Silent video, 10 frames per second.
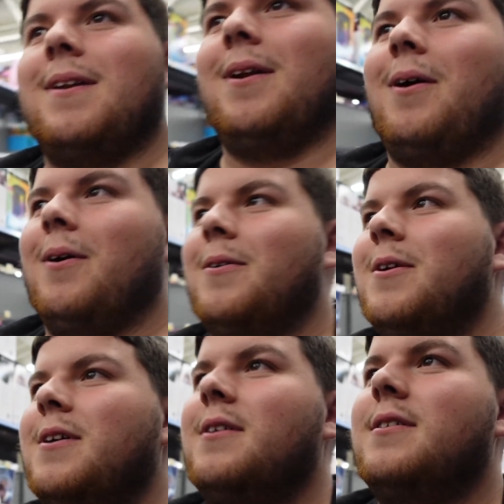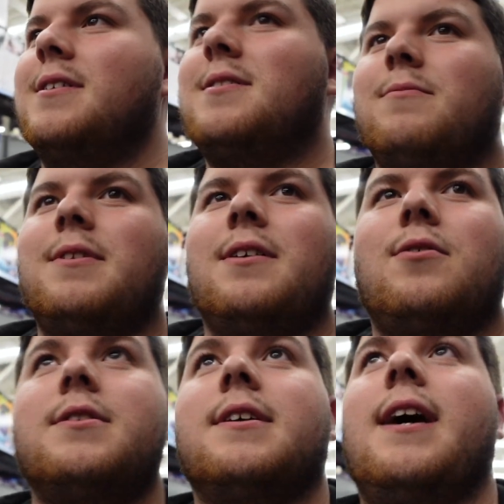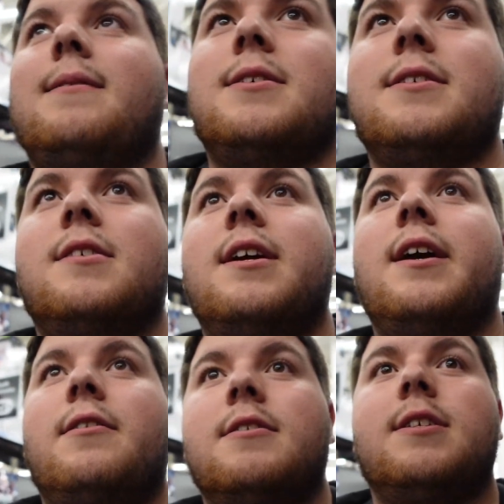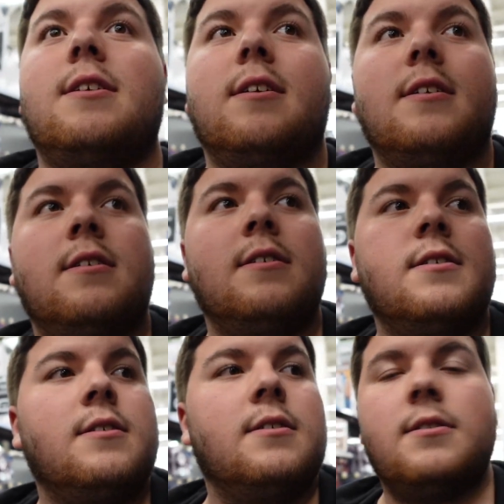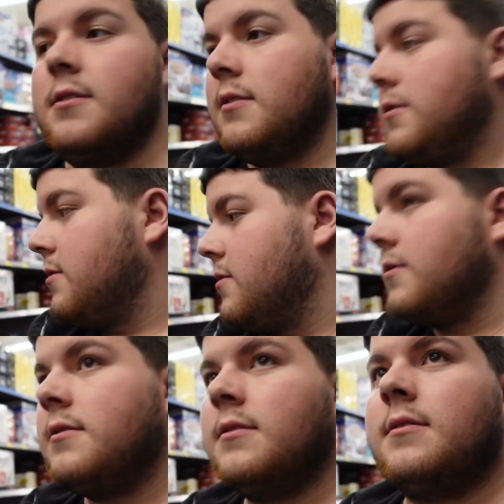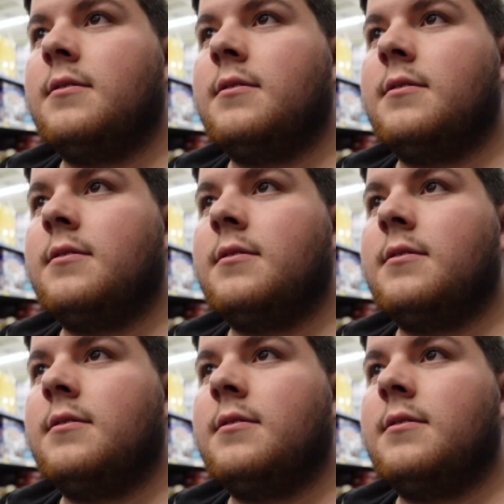No. This is the one that calls the cops because they're Karen's here. Yeah. There's tons of cameras on the seats.